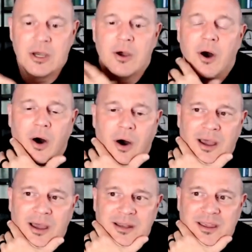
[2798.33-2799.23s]

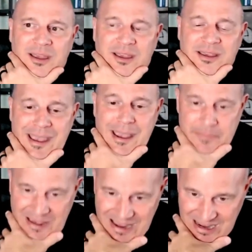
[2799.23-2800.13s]
on a
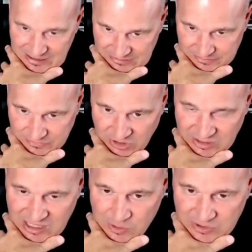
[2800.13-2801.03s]
campaign, on a
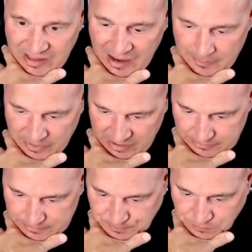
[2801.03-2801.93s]
keyword
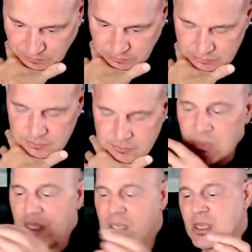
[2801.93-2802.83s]
campaign,
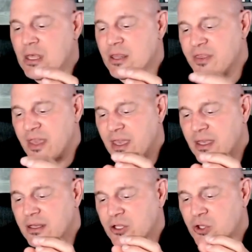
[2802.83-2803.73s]

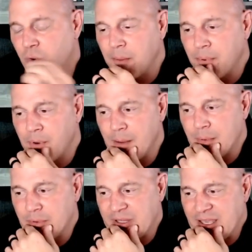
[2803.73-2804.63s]
then you are
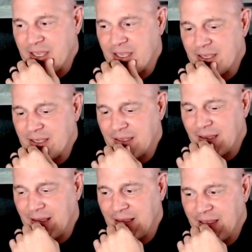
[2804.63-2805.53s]
probably
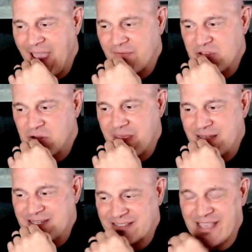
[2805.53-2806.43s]
having your
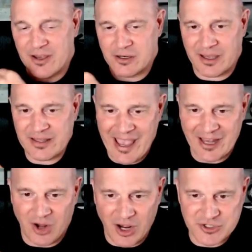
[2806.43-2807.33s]
bid discounted by the
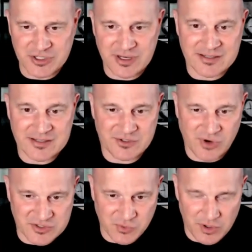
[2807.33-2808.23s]
ad auction as
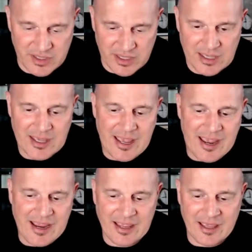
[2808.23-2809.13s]
untrustworthy,
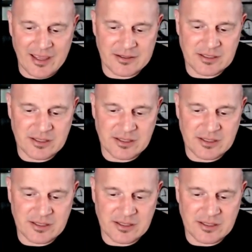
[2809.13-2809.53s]
and